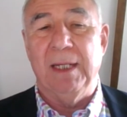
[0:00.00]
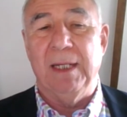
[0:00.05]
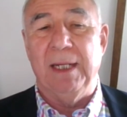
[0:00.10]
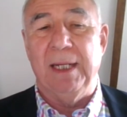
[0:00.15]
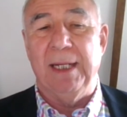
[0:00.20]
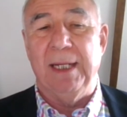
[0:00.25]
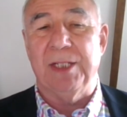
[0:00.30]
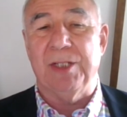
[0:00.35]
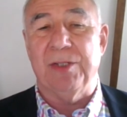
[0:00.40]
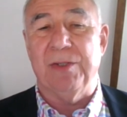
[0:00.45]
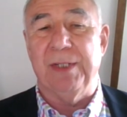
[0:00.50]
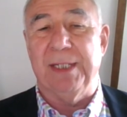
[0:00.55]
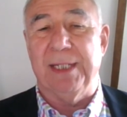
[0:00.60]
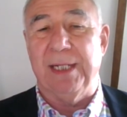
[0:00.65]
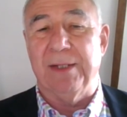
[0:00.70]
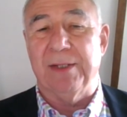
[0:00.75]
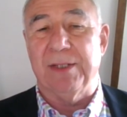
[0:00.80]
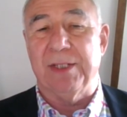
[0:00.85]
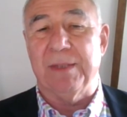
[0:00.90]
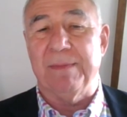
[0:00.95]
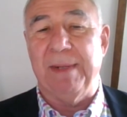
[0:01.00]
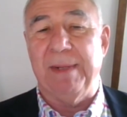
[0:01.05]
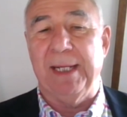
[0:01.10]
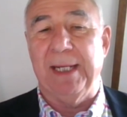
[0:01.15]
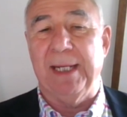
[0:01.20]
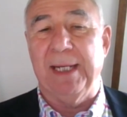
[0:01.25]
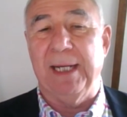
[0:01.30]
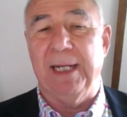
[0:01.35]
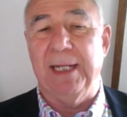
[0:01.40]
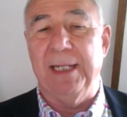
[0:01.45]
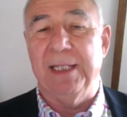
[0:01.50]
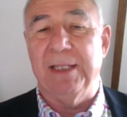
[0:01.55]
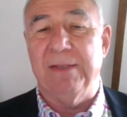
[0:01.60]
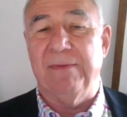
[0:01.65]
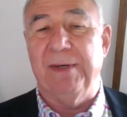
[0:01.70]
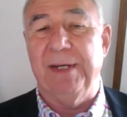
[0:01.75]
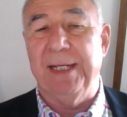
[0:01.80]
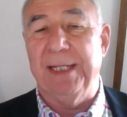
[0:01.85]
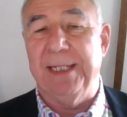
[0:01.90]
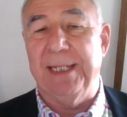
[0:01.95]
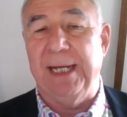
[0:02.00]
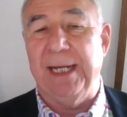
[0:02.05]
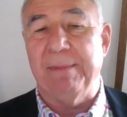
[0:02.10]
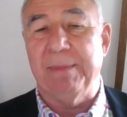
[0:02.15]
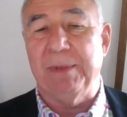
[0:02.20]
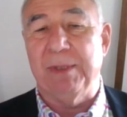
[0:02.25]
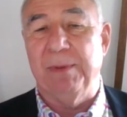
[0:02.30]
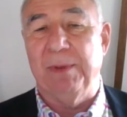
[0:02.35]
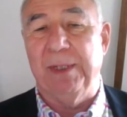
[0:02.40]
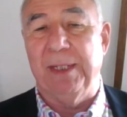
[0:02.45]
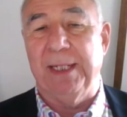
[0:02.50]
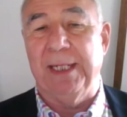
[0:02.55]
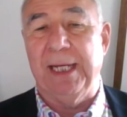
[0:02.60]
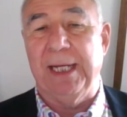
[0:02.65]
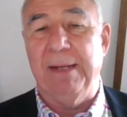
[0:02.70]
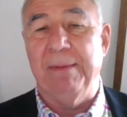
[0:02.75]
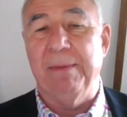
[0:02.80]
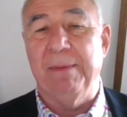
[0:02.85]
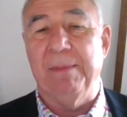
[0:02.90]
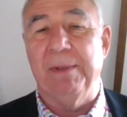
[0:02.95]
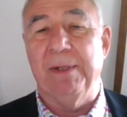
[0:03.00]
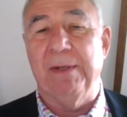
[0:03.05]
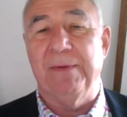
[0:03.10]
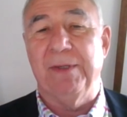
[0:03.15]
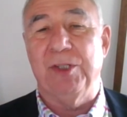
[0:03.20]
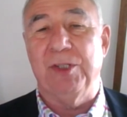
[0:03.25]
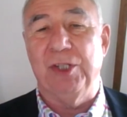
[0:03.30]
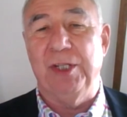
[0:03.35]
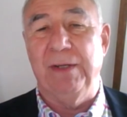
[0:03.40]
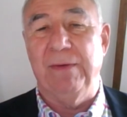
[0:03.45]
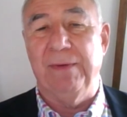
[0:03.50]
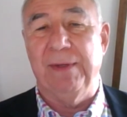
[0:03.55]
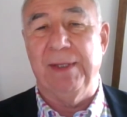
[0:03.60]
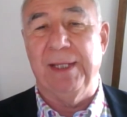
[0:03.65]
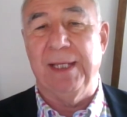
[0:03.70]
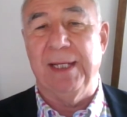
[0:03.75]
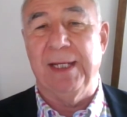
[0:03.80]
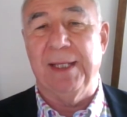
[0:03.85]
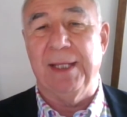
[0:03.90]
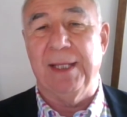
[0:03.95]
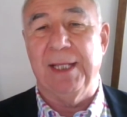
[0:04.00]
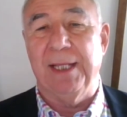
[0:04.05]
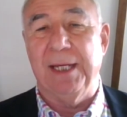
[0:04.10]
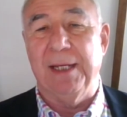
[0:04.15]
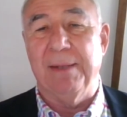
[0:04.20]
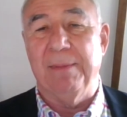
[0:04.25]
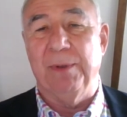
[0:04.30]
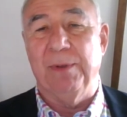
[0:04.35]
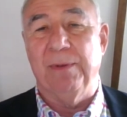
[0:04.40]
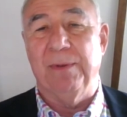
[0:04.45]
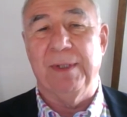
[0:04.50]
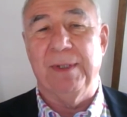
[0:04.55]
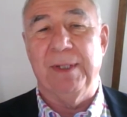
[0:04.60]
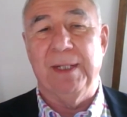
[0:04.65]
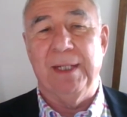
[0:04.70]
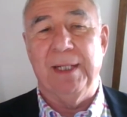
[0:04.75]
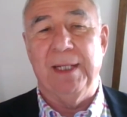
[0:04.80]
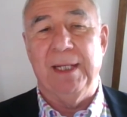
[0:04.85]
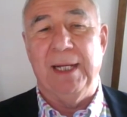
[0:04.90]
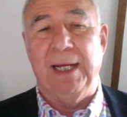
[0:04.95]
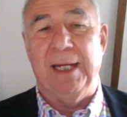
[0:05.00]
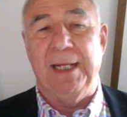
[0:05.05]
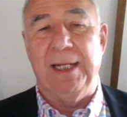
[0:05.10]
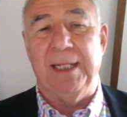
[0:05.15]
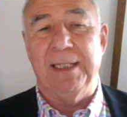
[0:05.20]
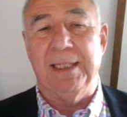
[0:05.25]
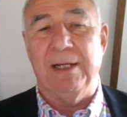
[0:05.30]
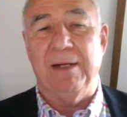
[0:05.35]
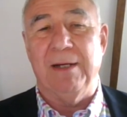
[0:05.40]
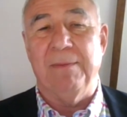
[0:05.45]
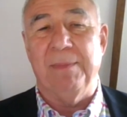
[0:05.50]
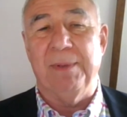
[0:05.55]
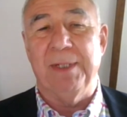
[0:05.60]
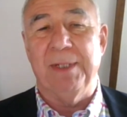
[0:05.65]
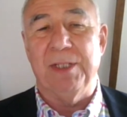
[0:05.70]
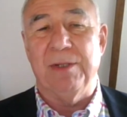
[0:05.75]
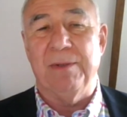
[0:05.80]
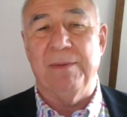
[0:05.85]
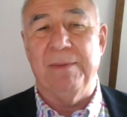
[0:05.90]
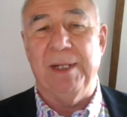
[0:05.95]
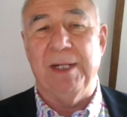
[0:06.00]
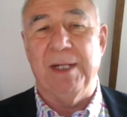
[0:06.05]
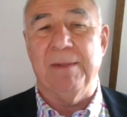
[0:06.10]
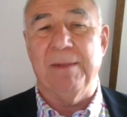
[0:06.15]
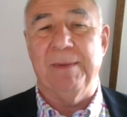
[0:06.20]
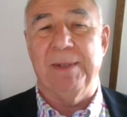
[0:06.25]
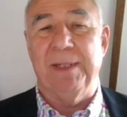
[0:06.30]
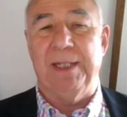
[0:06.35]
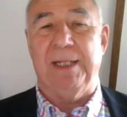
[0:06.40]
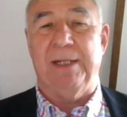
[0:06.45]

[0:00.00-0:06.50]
History tells us mankind is very adaptable and capable of achieving the unthinkable. An example is the remarkable and